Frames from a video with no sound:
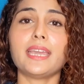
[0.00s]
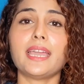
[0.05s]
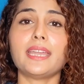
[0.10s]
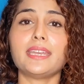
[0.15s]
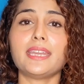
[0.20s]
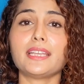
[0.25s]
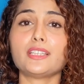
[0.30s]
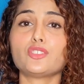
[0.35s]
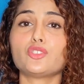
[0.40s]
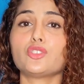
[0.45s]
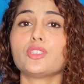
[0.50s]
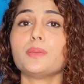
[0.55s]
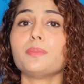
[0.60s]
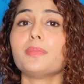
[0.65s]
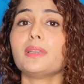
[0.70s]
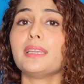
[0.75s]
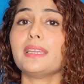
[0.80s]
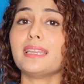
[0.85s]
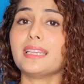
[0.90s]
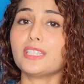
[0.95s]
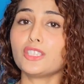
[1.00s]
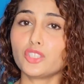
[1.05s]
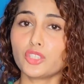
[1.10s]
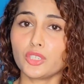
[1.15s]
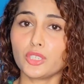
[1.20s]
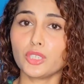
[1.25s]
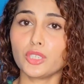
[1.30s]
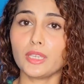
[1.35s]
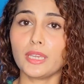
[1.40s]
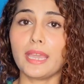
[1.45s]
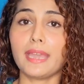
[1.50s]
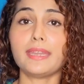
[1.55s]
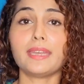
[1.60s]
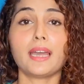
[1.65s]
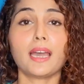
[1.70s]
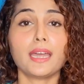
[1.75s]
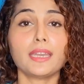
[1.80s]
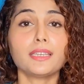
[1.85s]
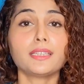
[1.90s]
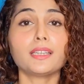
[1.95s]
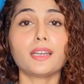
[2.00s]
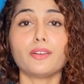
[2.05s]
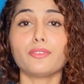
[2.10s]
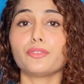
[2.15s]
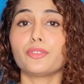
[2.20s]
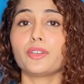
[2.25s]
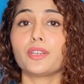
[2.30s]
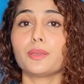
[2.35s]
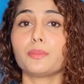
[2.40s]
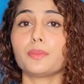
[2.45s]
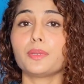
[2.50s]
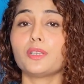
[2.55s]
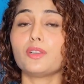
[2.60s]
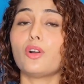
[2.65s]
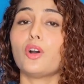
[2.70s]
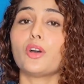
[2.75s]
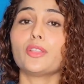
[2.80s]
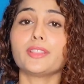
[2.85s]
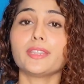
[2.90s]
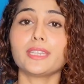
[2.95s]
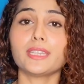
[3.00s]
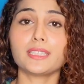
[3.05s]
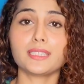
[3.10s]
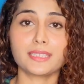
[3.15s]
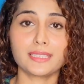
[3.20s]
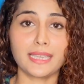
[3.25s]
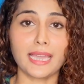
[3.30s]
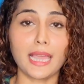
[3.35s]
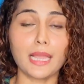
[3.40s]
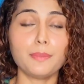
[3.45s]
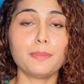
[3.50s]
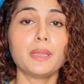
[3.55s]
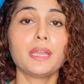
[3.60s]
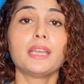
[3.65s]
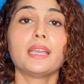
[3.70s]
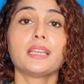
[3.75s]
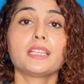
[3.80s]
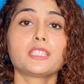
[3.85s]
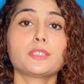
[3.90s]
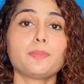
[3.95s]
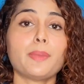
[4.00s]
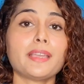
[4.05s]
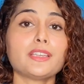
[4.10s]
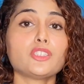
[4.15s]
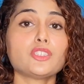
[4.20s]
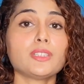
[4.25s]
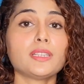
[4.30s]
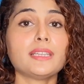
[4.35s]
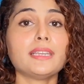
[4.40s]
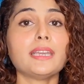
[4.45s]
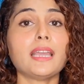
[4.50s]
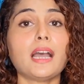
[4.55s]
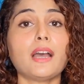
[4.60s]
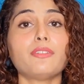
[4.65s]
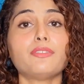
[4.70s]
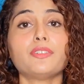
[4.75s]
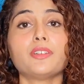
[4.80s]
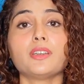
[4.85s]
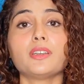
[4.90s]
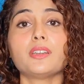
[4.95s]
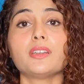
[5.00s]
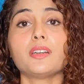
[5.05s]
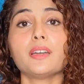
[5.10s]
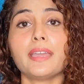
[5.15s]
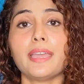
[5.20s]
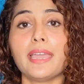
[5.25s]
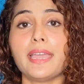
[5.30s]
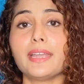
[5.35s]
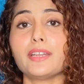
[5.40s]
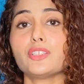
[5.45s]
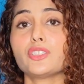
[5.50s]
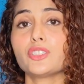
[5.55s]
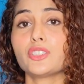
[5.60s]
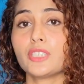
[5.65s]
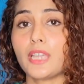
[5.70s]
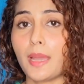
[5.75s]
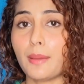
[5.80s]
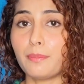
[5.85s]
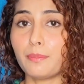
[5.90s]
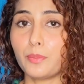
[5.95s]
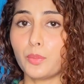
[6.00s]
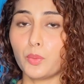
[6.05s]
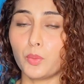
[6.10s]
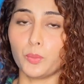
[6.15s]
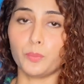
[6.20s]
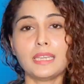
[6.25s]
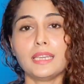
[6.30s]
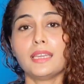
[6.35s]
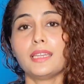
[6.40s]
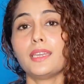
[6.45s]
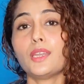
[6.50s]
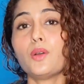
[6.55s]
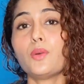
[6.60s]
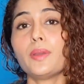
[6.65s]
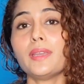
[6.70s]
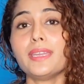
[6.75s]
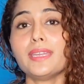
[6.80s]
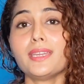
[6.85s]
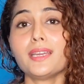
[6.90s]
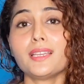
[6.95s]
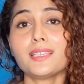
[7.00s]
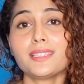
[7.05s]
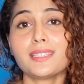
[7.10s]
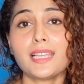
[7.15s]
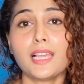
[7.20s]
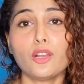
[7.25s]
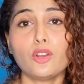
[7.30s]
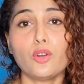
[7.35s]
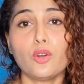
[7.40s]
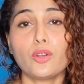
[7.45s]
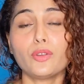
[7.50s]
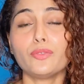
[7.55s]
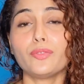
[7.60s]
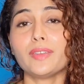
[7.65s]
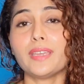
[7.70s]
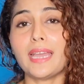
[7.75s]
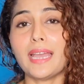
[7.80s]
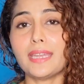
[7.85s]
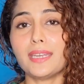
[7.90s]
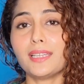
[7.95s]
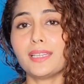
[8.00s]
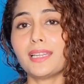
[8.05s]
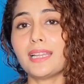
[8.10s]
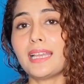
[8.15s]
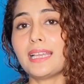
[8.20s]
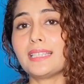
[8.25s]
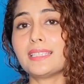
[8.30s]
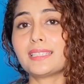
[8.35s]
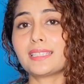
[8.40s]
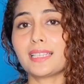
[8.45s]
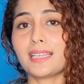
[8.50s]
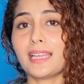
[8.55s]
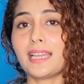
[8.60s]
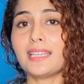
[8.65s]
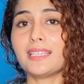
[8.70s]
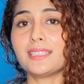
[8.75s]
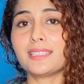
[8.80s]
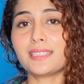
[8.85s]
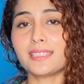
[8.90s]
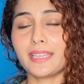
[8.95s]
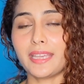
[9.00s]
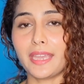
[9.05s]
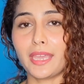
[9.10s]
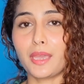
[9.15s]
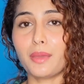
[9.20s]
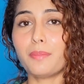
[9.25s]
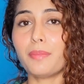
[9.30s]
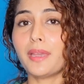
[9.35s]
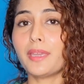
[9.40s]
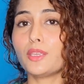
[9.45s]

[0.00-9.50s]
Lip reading: and extremely itchy and uncomfortable on their scalp, especially after a hair shampoo. Now in our salon, we analyze clients' hair by